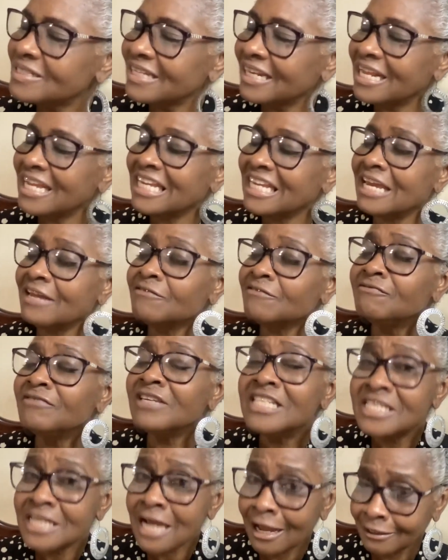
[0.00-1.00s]
so they get
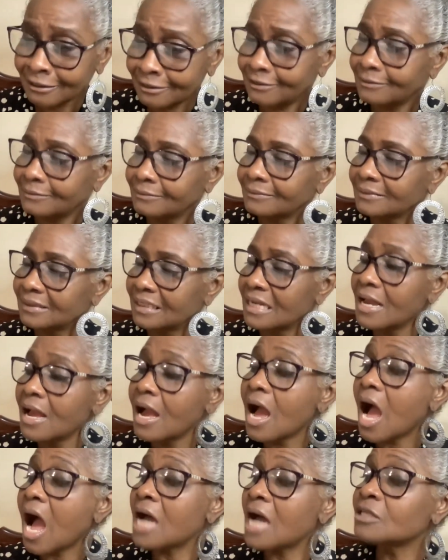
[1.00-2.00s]
vision,
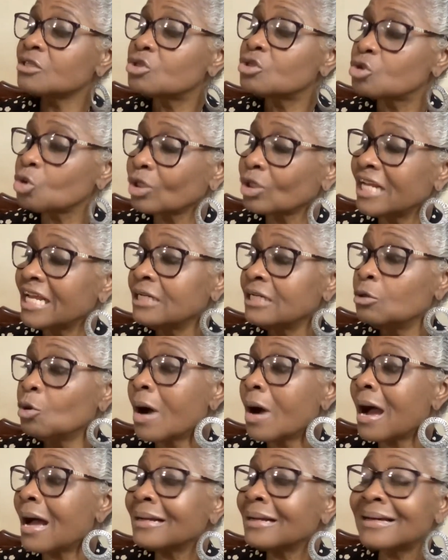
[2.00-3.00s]
and so they
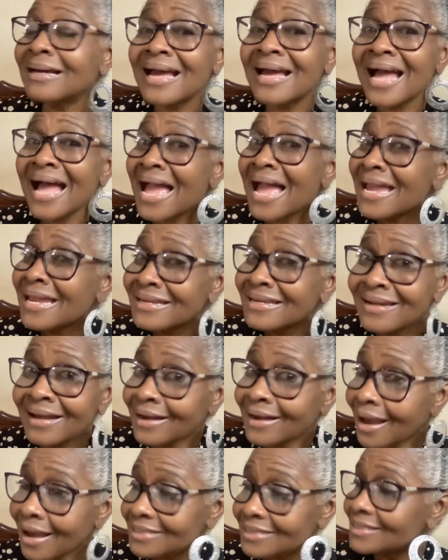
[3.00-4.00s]
do all kind
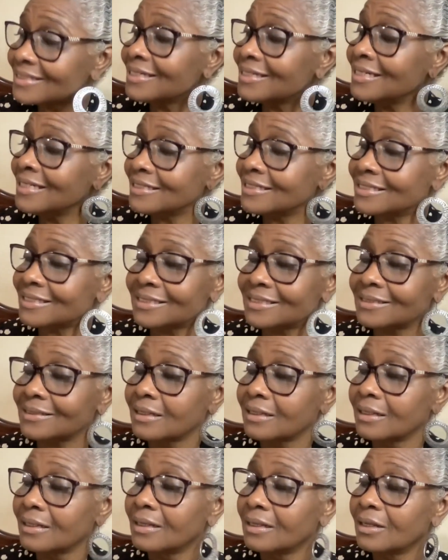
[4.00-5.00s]
of nastiness.
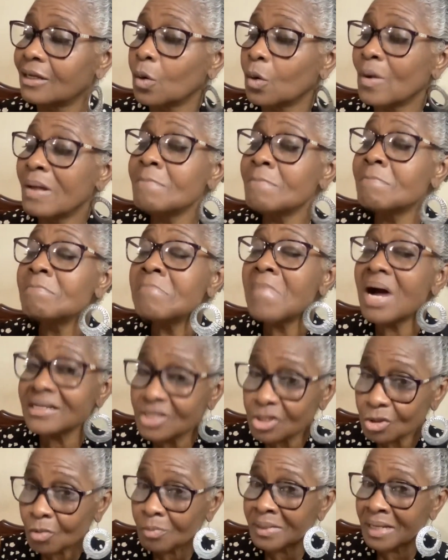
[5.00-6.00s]
We
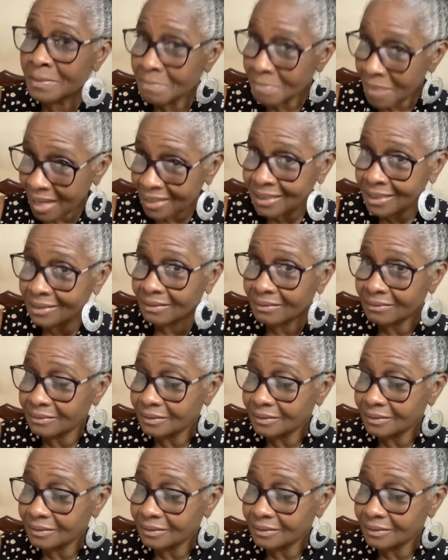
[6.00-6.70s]
mash up them body.